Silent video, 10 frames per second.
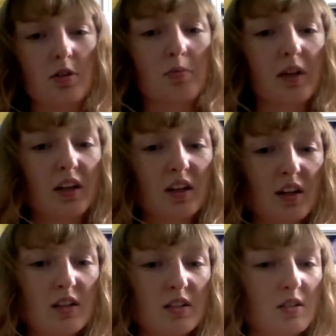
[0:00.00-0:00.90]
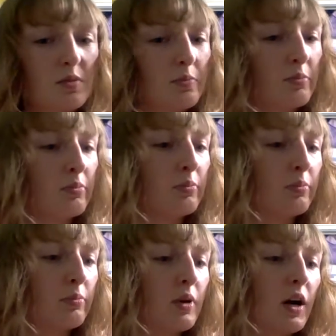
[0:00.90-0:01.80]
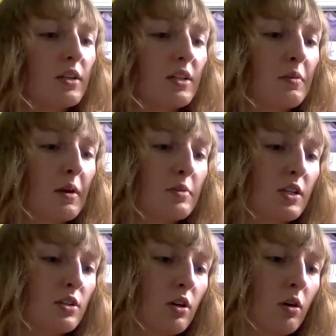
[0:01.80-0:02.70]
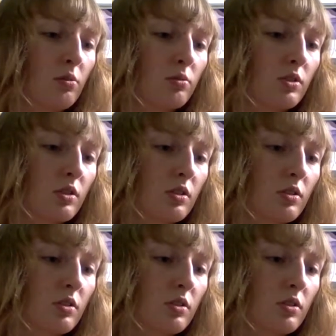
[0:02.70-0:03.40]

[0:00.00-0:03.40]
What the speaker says: abilities. Sometimes they don't.